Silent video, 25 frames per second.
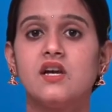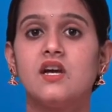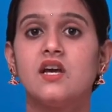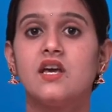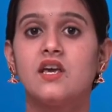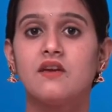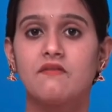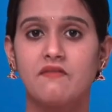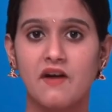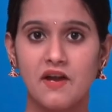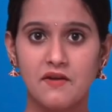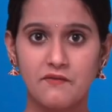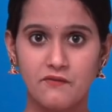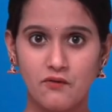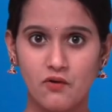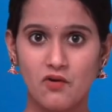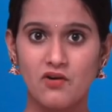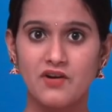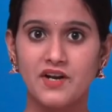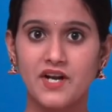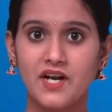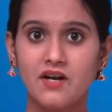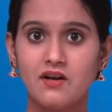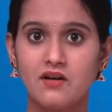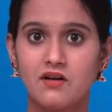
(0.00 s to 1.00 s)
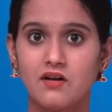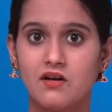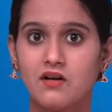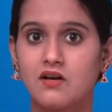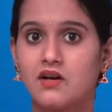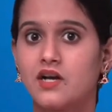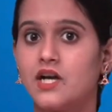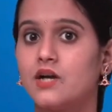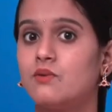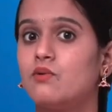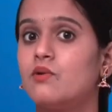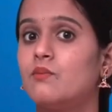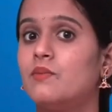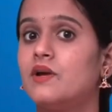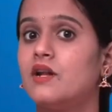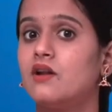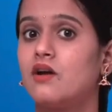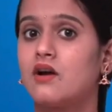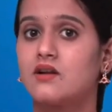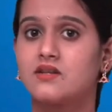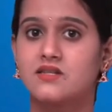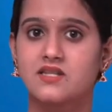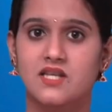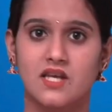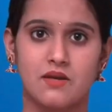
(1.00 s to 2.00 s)
if I fold it, it would be
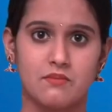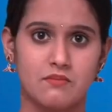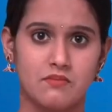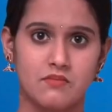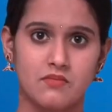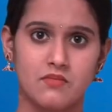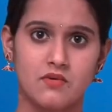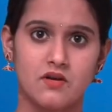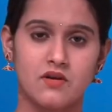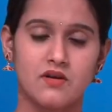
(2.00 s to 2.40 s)
not same.